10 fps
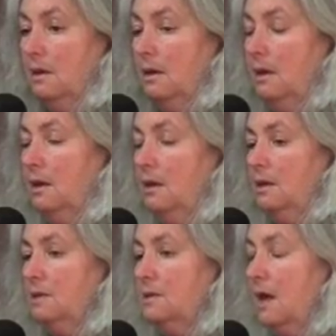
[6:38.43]
And
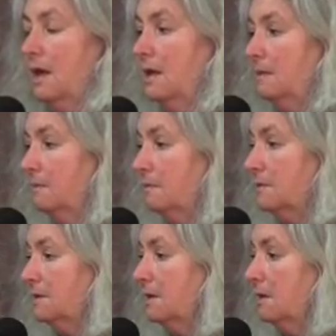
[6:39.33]
as I had
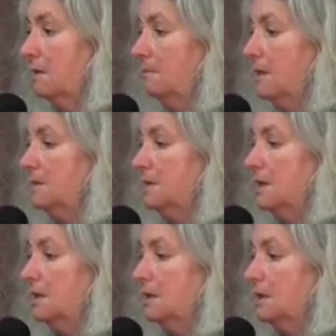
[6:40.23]
was there and
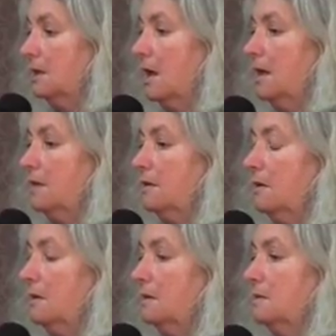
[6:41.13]
meditating, I
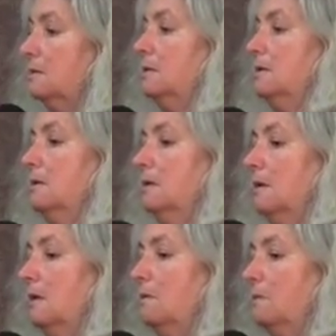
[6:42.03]
thought, you
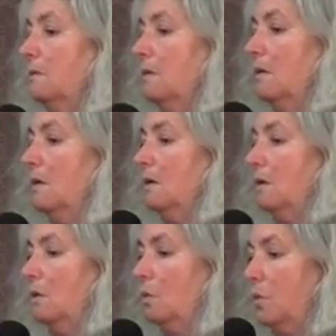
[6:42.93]
know,
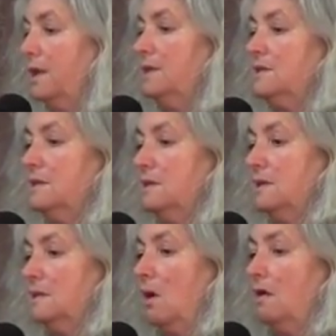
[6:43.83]
what is it
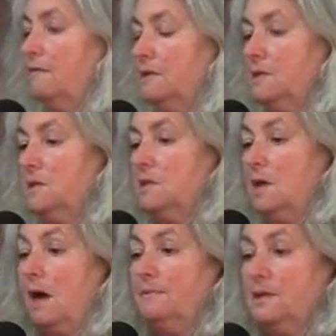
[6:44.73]
that often
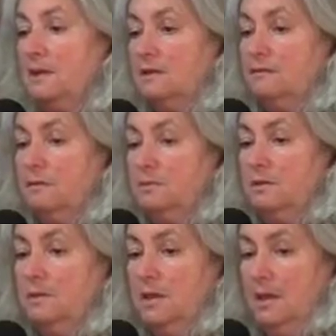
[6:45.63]
stops us from
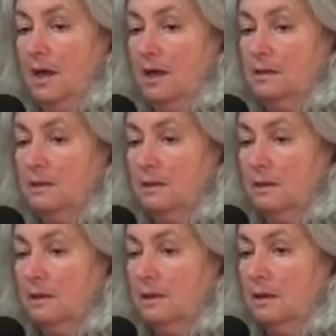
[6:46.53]
doing that?
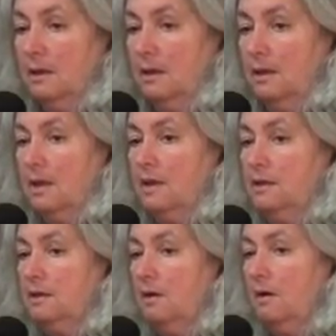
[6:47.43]
And I
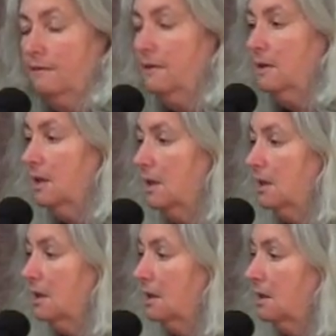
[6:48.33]
think often
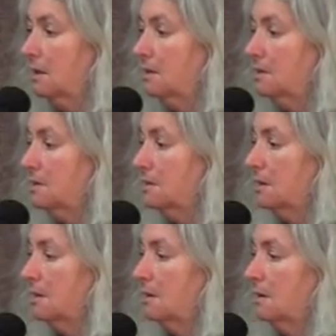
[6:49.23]
it is
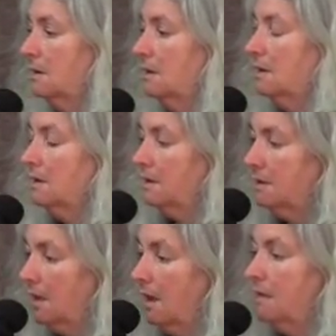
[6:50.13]

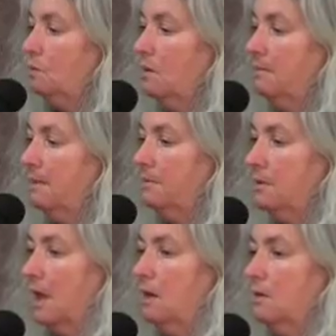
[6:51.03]
the
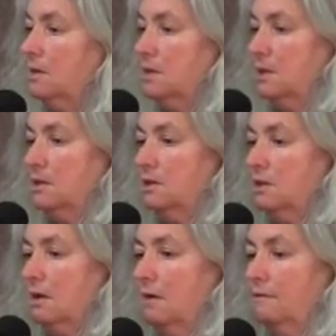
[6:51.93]
unremembered
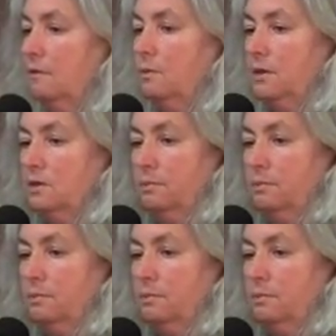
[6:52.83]
heritage of the witch